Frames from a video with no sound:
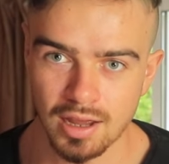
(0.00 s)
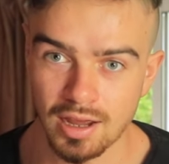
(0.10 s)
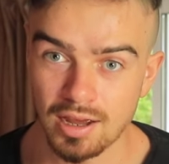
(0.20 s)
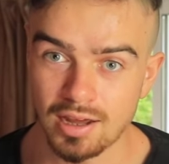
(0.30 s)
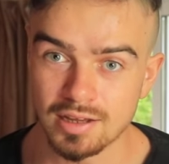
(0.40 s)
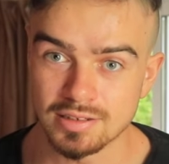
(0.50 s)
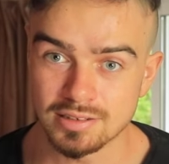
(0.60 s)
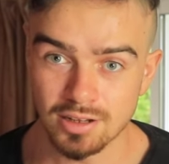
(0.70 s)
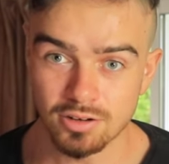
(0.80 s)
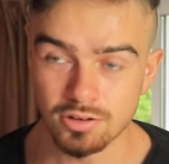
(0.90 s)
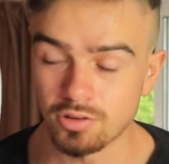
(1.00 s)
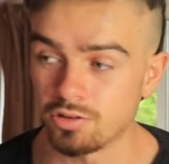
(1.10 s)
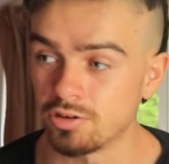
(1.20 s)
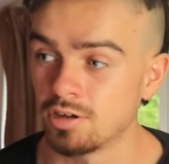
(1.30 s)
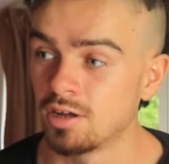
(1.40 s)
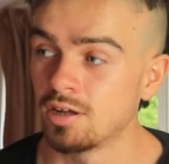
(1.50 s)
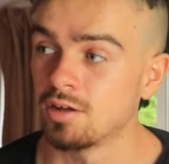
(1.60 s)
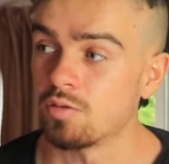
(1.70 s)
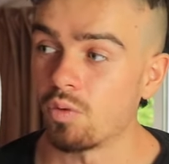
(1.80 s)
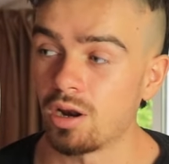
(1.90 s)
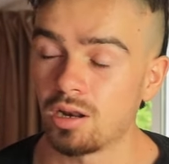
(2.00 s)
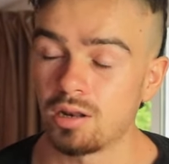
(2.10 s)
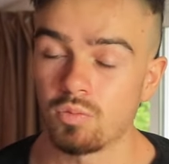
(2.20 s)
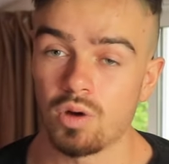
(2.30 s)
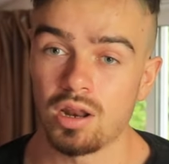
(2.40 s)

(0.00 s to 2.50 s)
I stutter. Or when